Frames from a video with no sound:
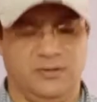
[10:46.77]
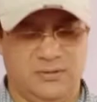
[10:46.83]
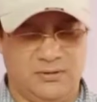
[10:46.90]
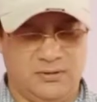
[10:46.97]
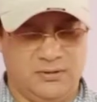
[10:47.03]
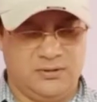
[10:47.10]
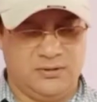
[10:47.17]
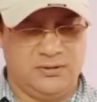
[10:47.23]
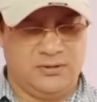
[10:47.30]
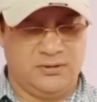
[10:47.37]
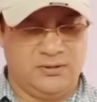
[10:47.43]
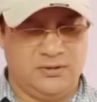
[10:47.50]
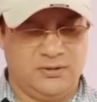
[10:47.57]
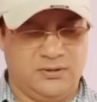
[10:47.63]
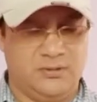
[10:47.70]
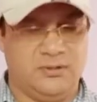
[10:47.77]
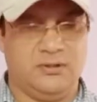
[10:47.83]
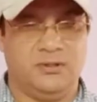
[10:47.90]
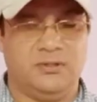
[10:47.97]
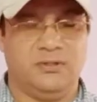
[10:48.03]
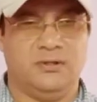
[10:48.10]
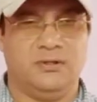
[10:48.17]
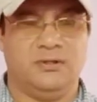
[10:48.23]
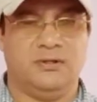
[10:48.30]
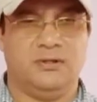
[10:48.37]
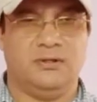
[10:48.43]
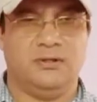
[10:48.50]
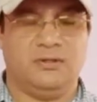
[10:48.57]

No one is speaking in this clip.